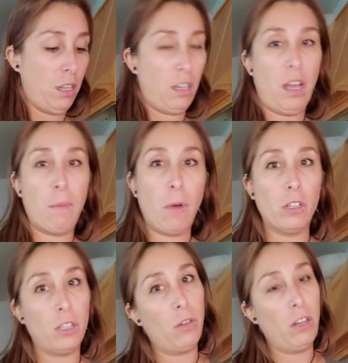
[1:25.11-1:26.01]
I'm
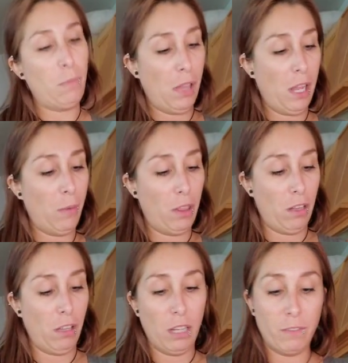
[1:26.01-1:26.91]
also going to play with the
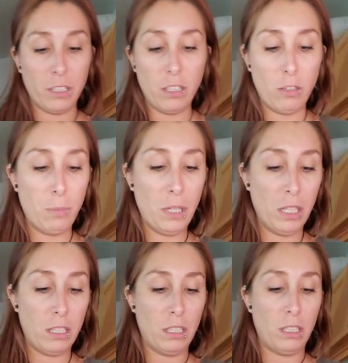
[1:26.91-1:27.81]
leaves a little bit
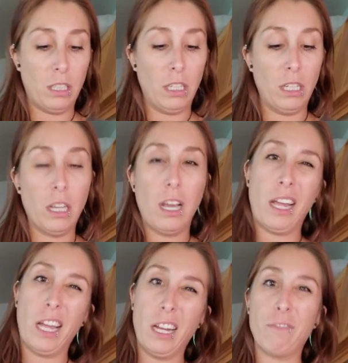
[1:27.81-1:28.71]
to see a
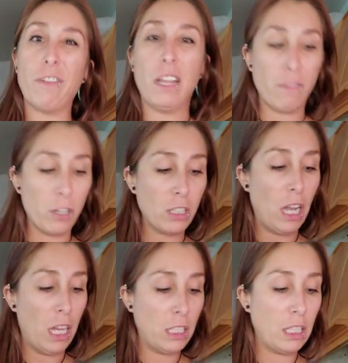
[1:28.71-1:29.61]
kind of flavor
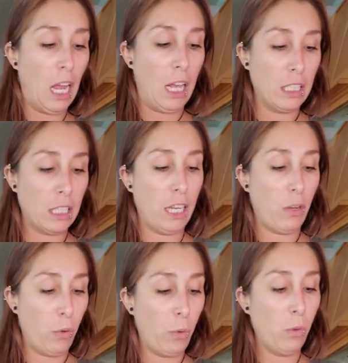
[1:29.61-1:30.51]
test as I
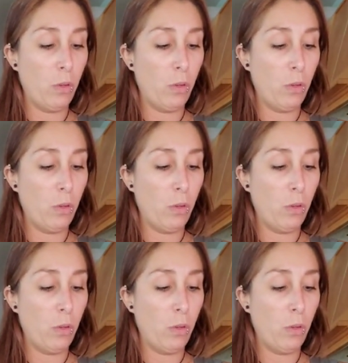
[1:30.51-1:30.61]
go.